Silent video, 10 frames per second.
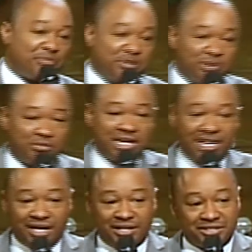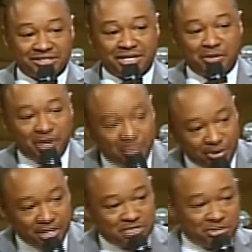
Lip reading: people may not understand my praise,